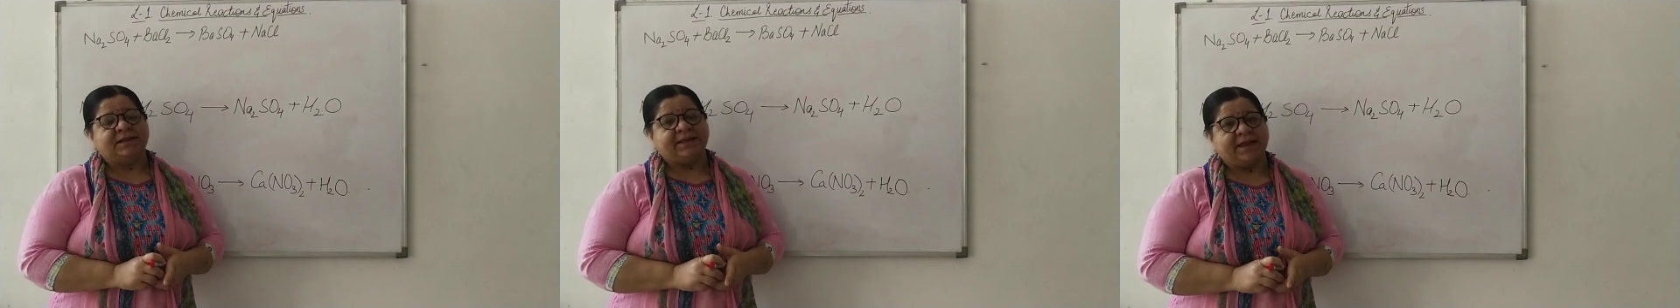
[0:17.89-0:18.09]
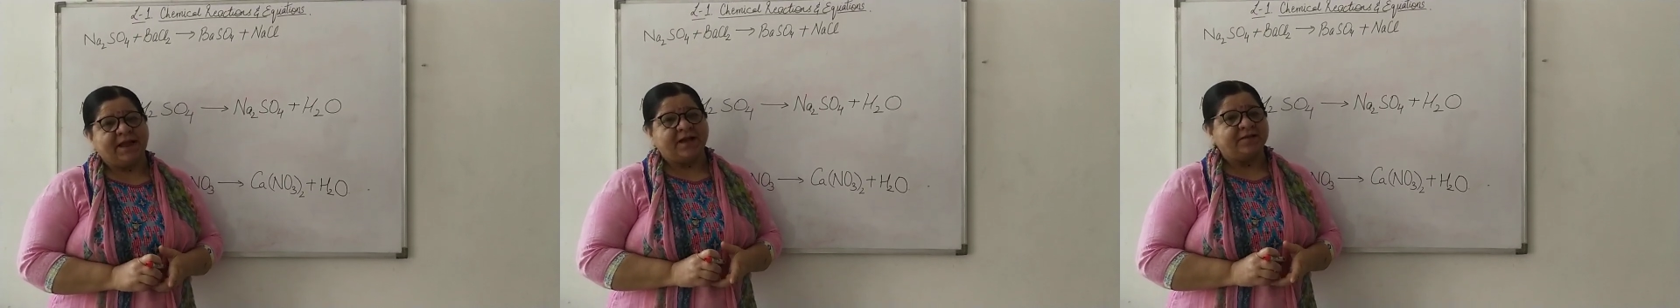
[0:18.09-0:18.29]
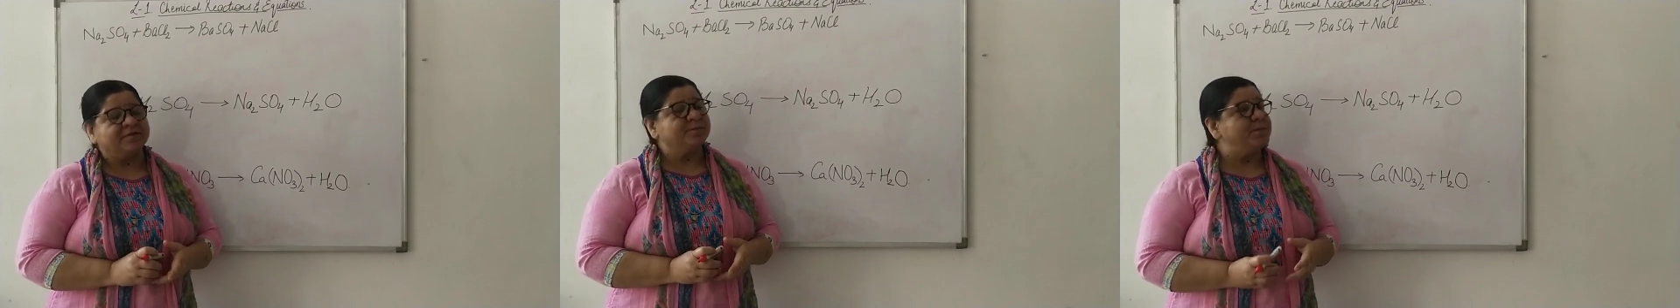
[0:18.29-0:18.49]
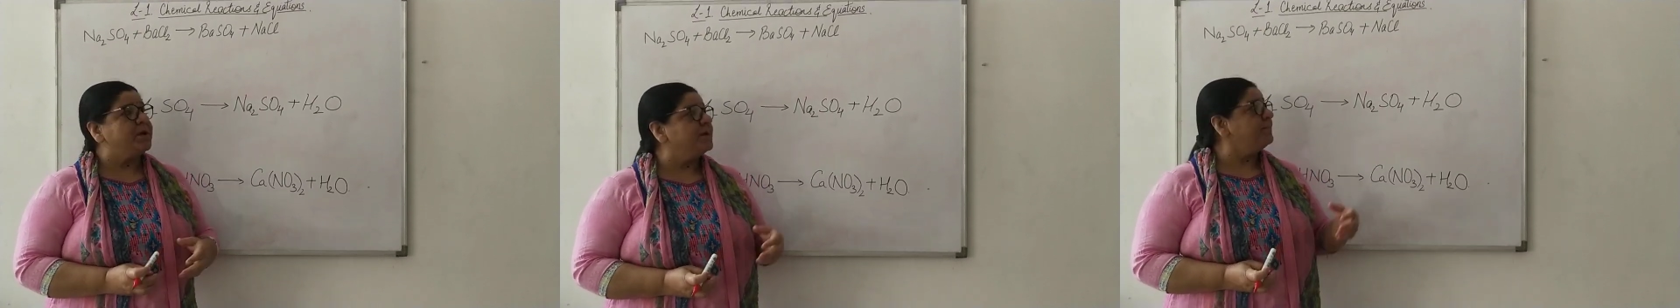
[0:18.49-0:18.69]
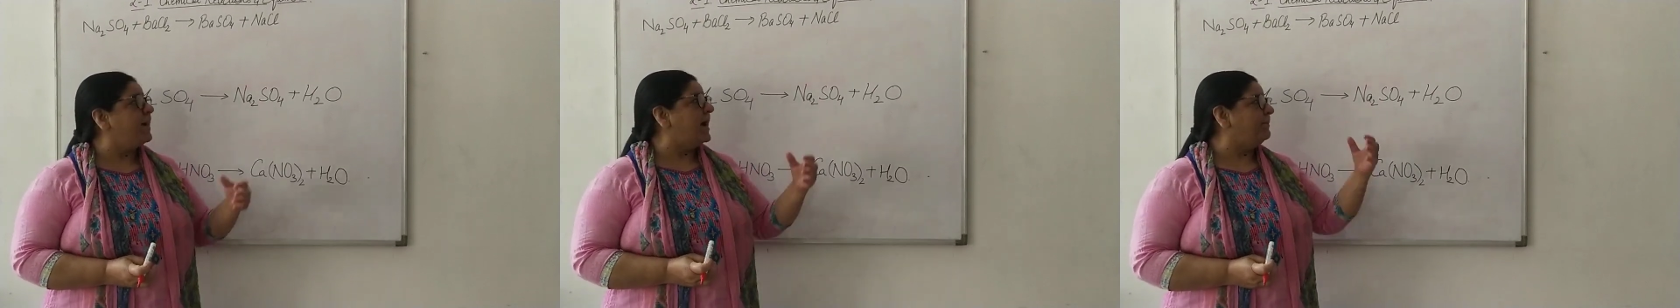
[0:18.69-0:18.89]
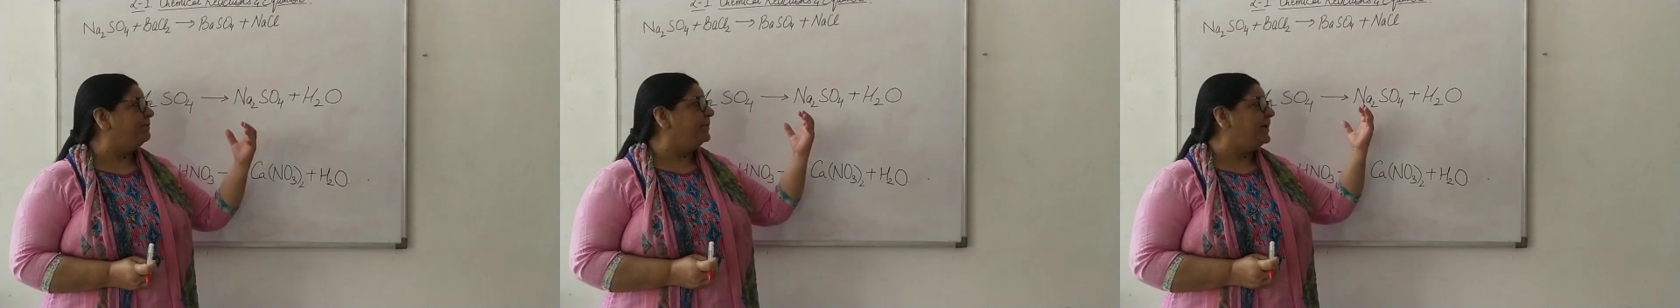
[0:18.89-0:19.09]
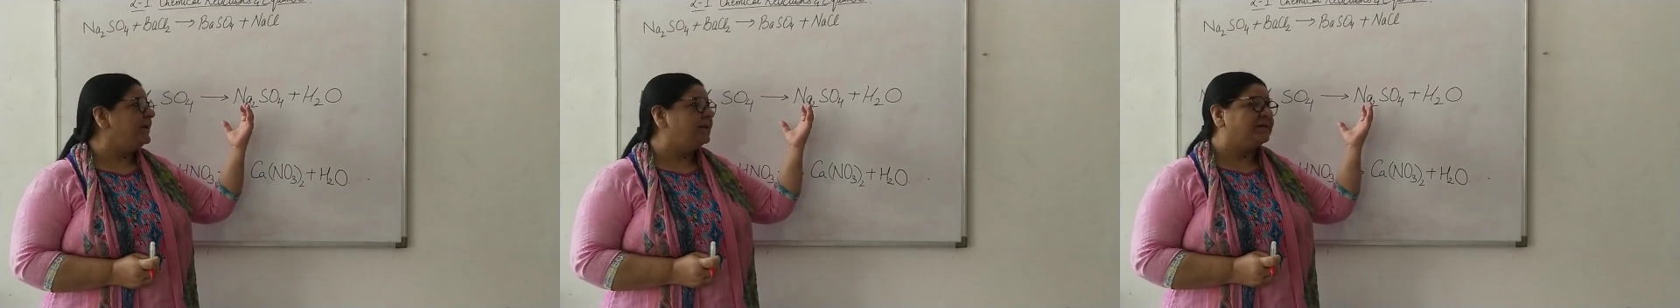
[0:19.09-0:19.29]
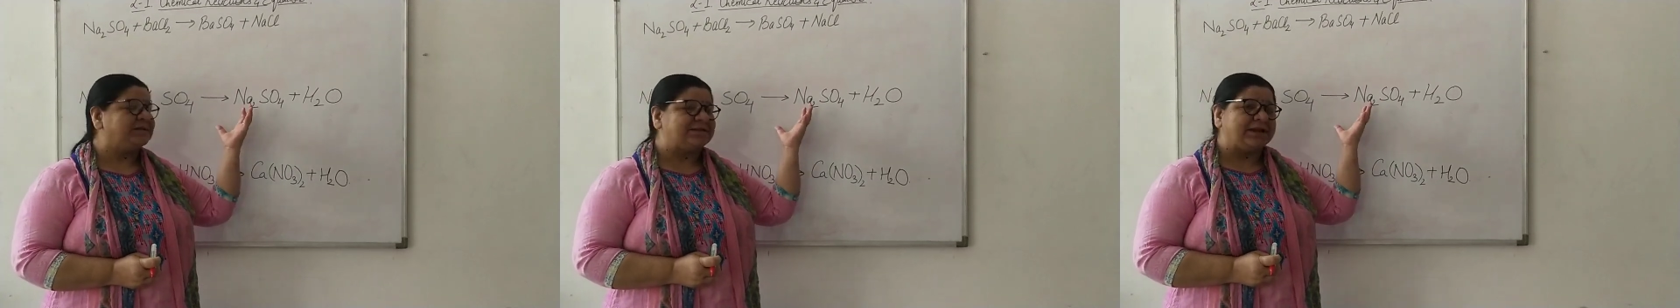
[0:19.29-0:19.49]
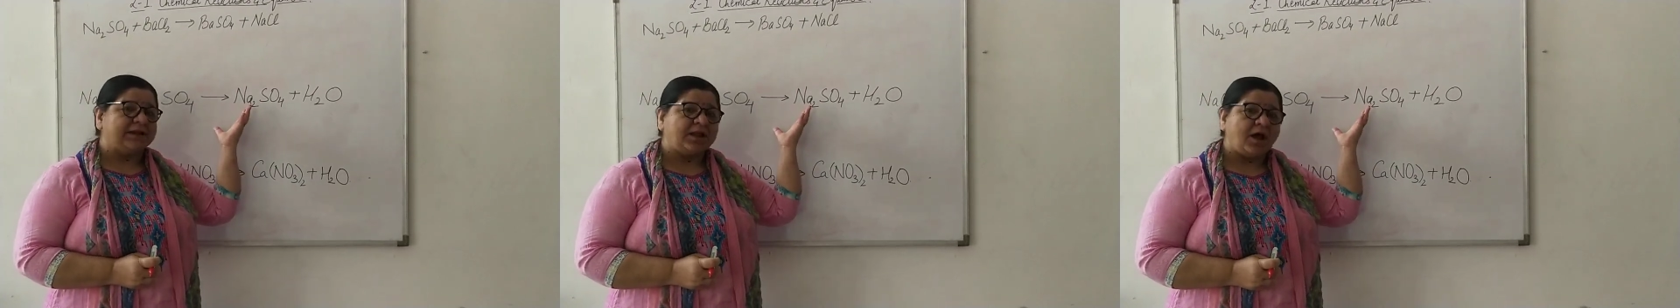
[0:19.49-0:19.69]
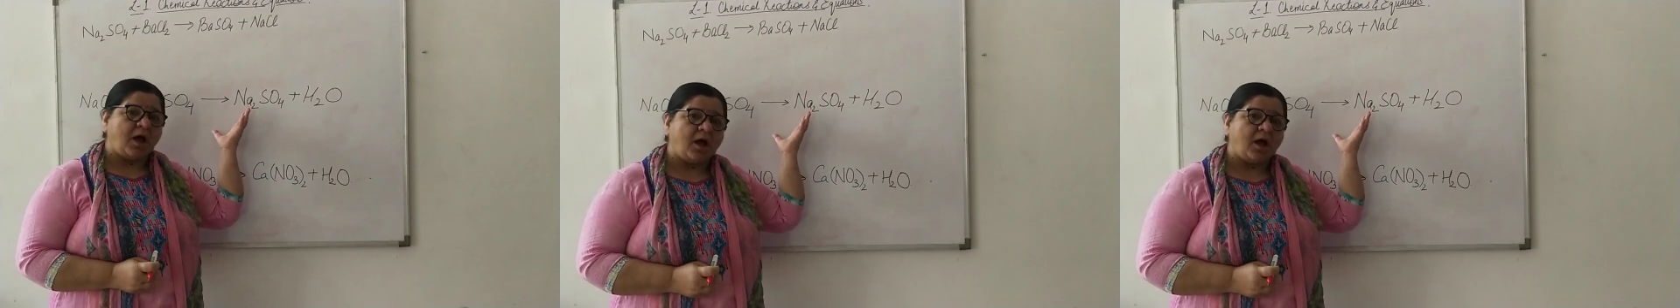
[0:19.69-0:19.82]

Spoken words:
They asked me, ma'am, please tell